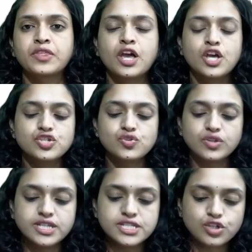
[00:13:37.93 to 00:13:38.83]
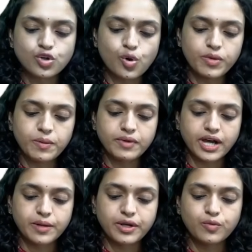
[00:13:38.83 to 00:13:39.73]
So this chromium
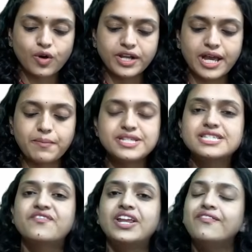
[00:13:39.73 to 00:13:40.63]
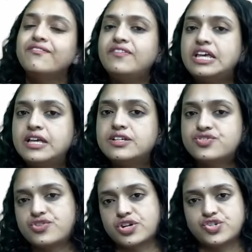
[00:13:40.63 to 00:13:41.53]
carbide, what happens, is a very weak
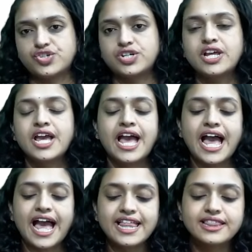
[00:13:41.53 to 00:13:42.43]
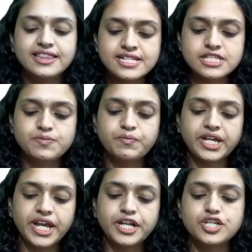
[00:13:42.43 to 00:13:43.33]
structure and this
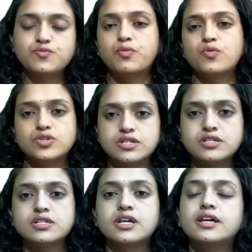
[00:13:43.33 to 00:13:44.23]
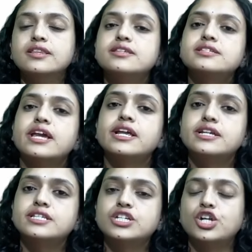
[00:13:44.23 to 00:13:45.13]
predisposes the stainless
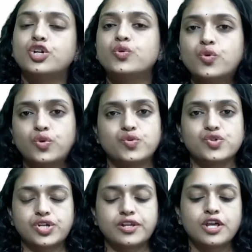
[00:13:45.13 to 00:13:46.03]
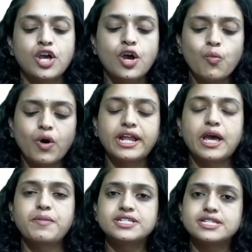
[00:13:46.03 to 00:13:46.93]
steel to corrosion. What
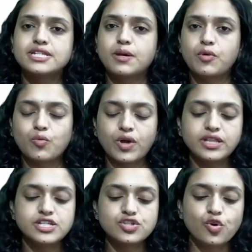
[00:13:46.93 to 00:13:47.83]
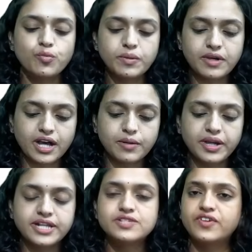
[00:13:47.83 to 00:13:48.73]
happens is, number one, this chromium carbide
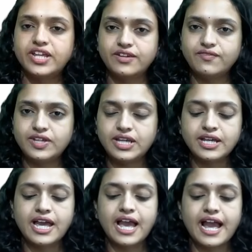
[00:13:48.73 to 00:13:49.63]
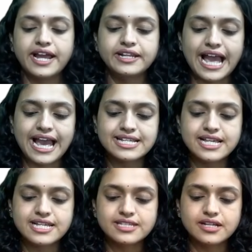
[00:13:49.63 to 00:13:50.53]
is very weak and acts
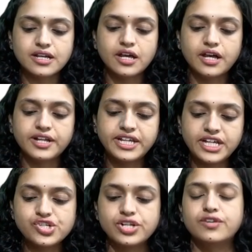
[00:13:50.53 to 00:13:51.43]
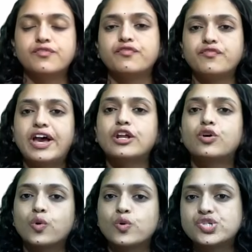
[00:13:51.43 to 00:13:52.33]
as a region where
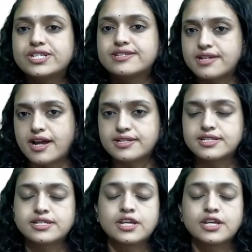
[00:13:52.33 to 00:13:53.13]
corrosion starts.